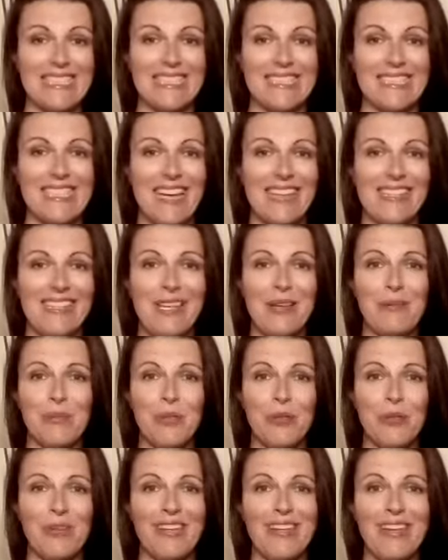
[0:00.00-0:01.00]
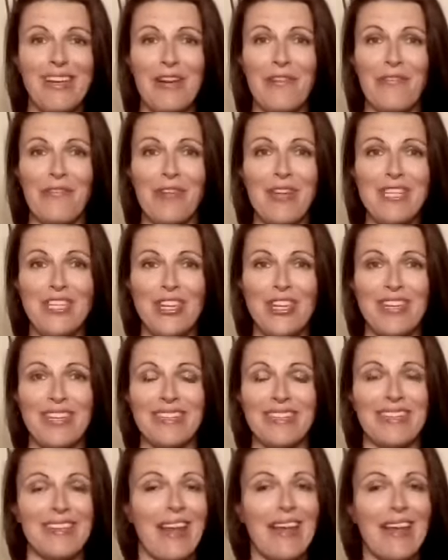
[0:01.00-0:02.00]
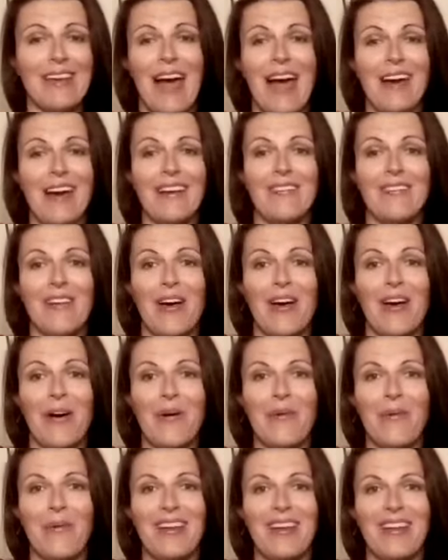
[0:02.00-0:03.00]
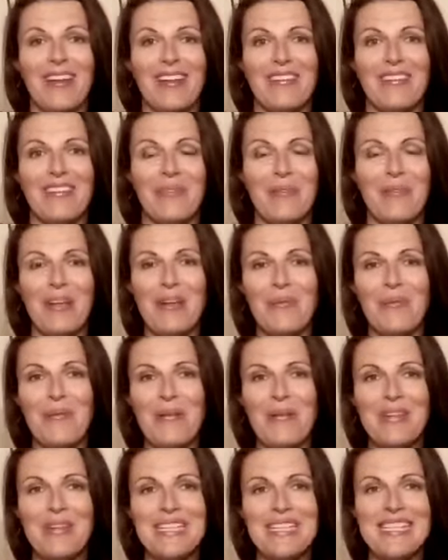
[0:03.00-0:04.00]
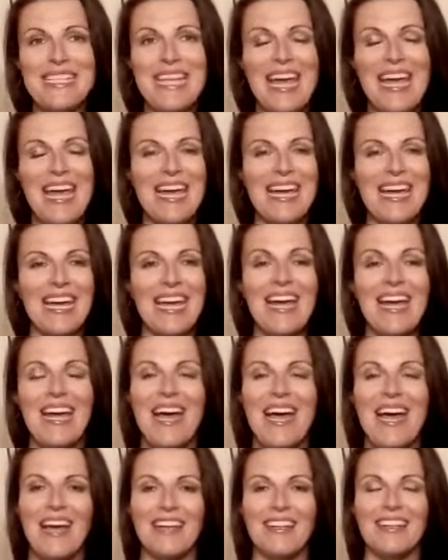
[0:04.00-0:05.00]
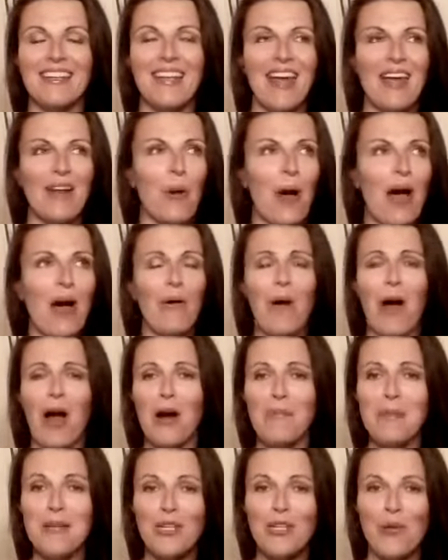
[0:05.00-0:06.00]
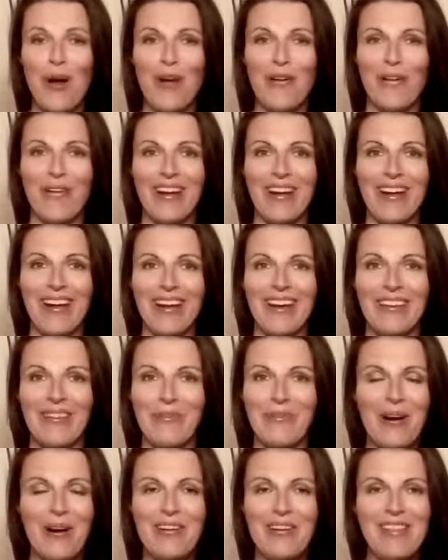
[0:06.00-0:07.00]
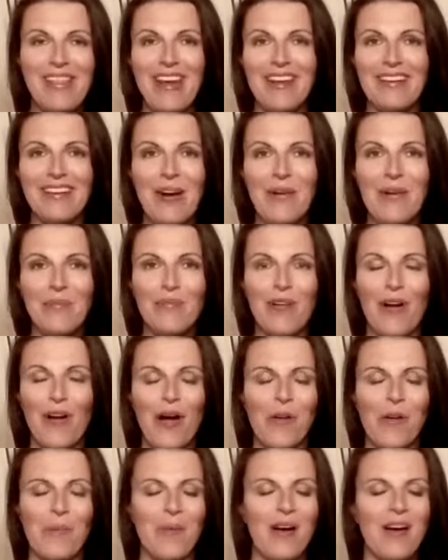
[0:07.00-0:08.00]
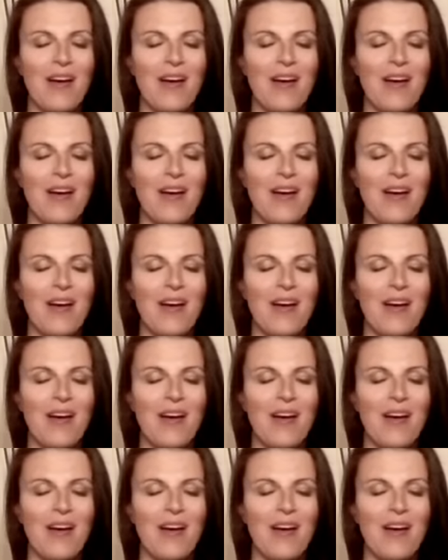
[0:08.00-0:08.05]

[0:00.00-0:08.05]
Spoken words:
that seems really inefficient. Like, I don't know, what do you want me to say? And how arbitrary, where did that come from?